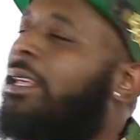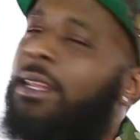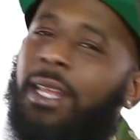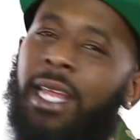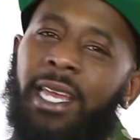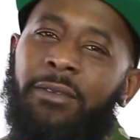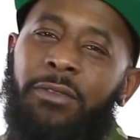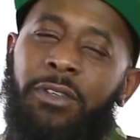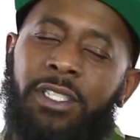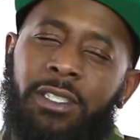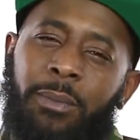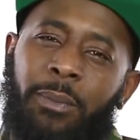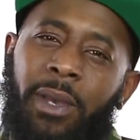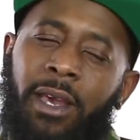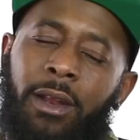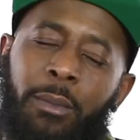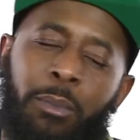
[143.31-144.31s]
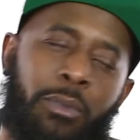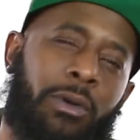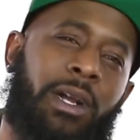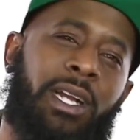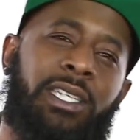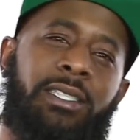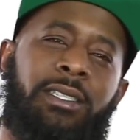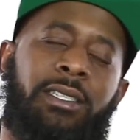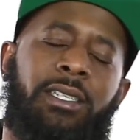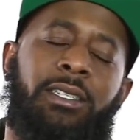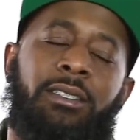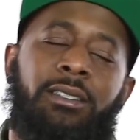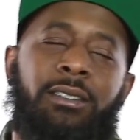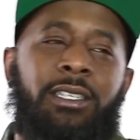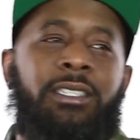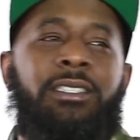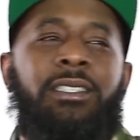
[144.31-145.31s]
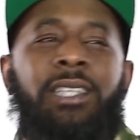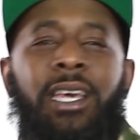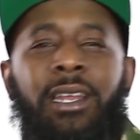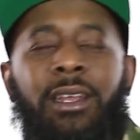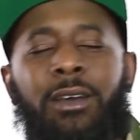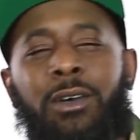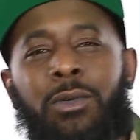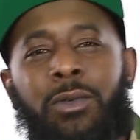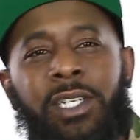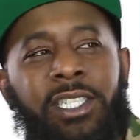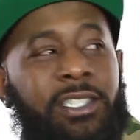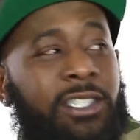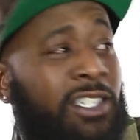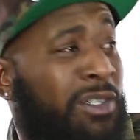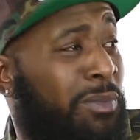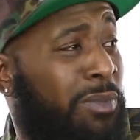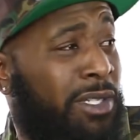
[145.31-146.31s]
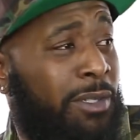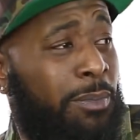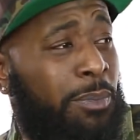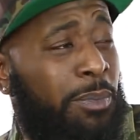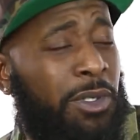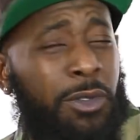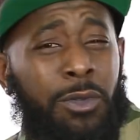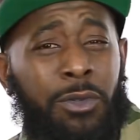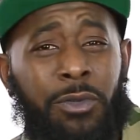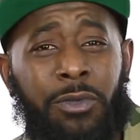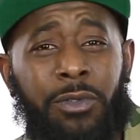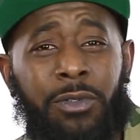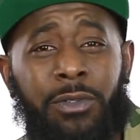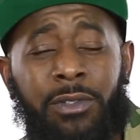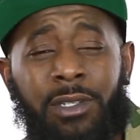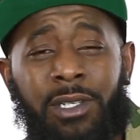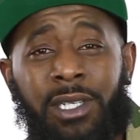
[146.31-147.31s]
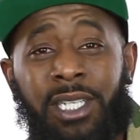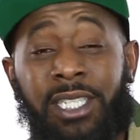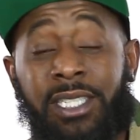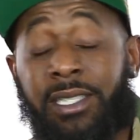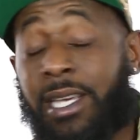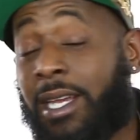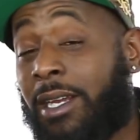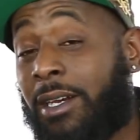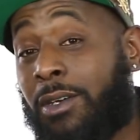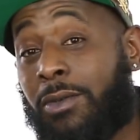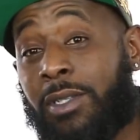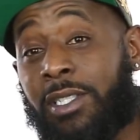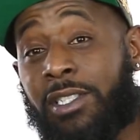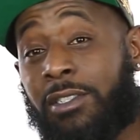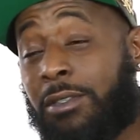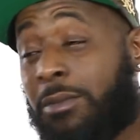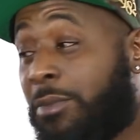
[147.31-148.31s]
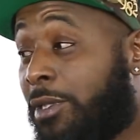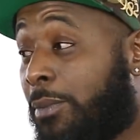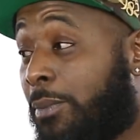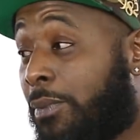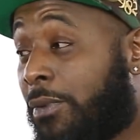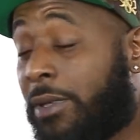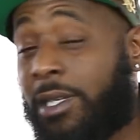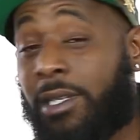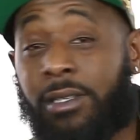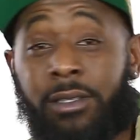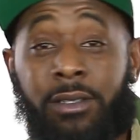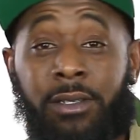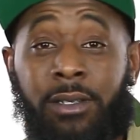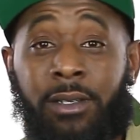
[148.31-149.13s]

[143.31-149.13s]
life is about a process. It's not always going to be beautiful. It's not always going to be pretty.